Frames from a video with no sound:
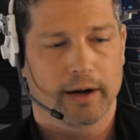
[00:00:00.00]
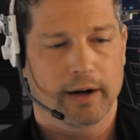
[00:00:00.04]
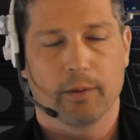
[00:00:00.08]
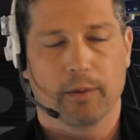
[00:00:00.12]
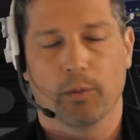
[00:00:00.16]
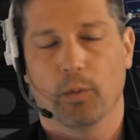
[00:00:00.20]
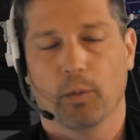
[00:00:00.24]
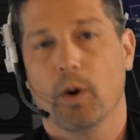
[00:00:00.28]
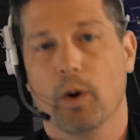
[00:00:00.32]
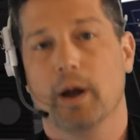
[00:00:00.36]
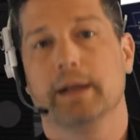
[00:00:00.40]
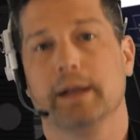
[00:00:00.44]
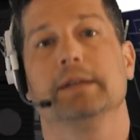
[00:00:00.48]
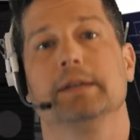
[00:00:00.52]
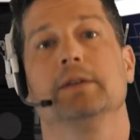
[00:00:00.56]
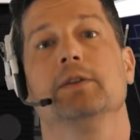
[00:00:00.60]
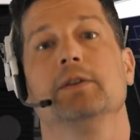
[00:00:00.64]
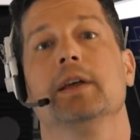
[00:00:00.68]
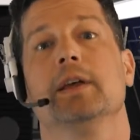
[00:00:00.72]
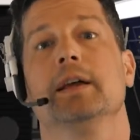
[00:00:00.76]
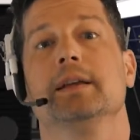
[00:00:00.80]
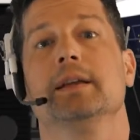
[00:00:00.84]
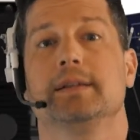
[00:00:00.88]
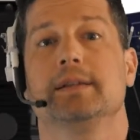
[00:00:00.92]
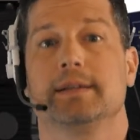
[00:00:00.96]
And what do
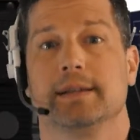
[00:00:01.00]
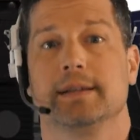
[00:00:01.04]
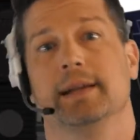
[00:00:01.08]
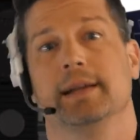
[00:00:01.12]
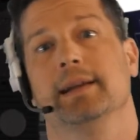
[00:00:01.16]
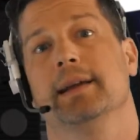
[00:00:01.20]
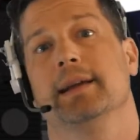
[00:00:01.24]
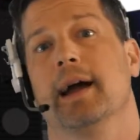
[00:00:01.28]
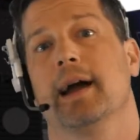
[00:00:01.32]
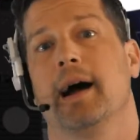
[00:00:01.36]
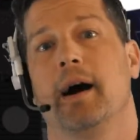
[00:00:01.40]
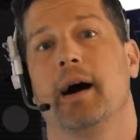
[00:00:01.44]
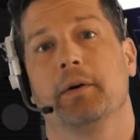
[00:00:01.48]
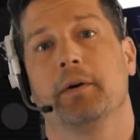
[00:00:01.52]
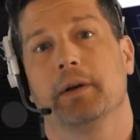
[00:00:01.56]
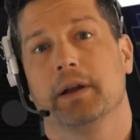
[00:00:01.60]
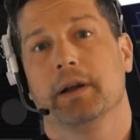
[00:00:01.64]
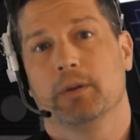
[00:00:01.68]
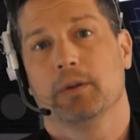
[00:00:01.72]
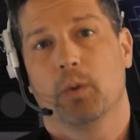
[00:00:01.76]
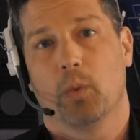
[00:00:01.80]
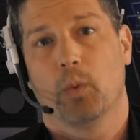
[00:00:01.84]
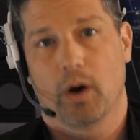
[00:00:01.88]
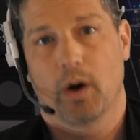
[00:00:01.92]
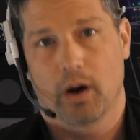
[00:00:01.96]
they see out
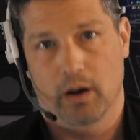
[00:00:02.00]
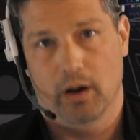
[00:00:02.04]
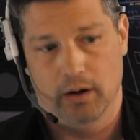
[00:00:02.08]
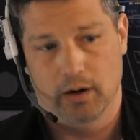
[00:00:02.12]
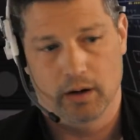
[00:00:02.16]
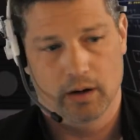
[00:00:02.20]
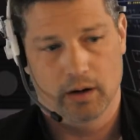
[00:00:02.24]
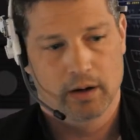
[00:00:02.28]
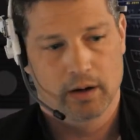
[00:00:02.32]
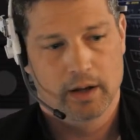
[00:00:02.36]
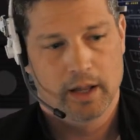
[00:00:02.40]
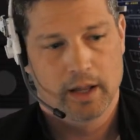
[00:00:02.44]
in the water